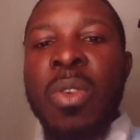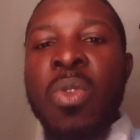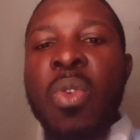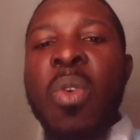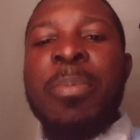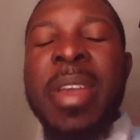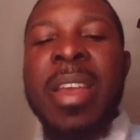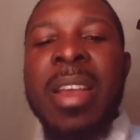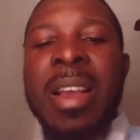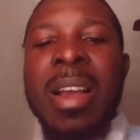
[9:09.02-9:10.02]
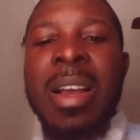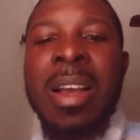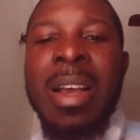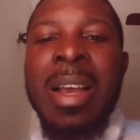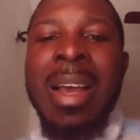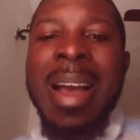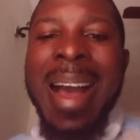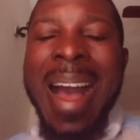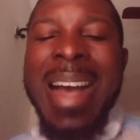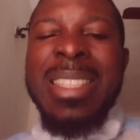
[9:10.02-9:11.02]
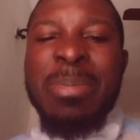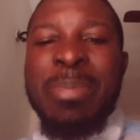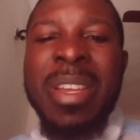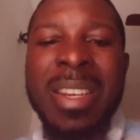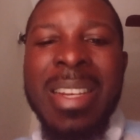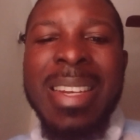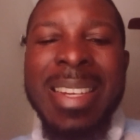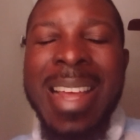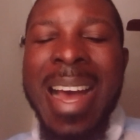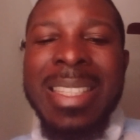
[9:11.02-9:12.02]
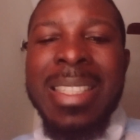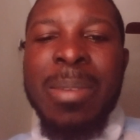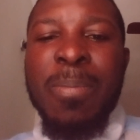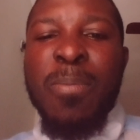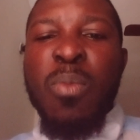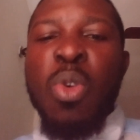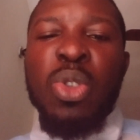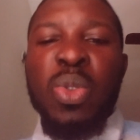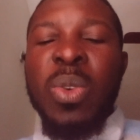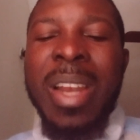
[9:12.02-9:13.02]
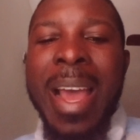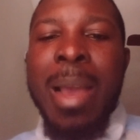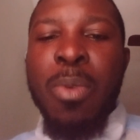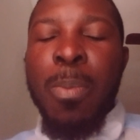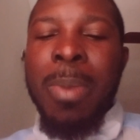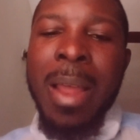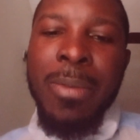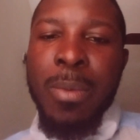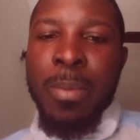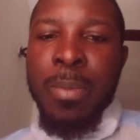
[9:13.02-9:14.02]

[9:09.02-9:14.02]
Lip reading: Opay has been that most reliable platform